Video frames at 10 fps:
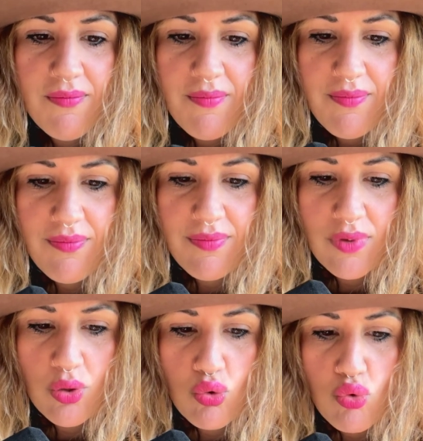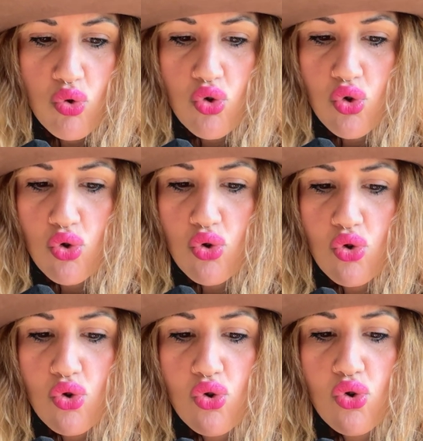
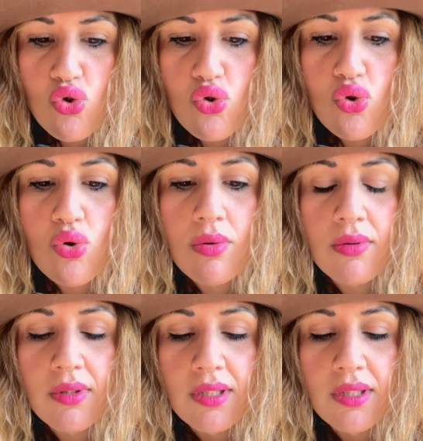Nobody speaks.